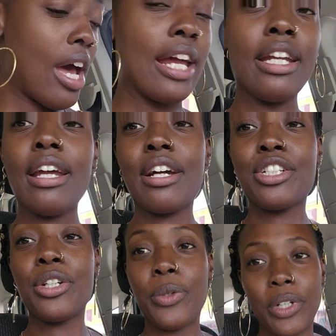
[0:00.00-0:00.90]
I didn't
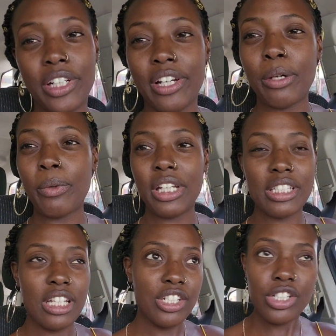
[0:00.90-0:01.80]
actually go in there with
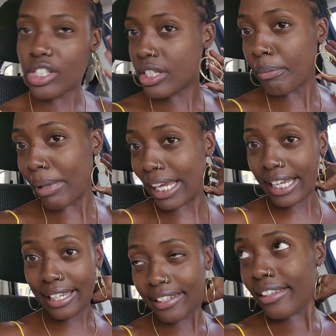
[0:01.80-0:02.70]
intentions to
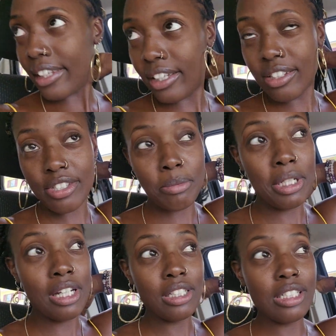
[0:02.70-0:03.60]
buy anything, to
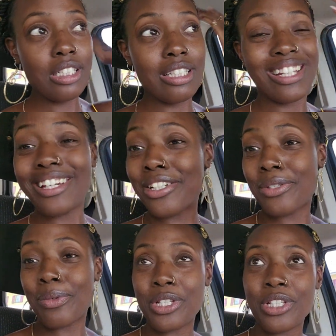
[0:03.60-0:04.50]
be honest. Like, I
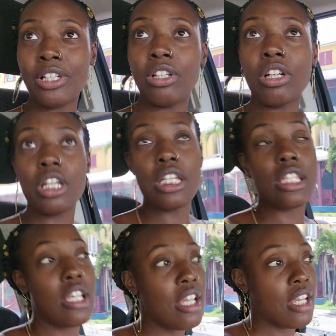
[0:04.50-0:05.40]
just wanted to look
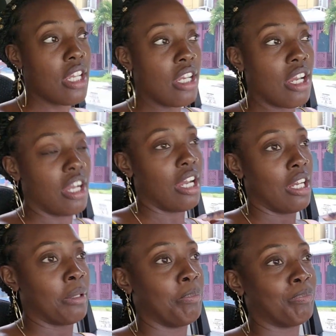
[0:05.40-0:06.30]
because a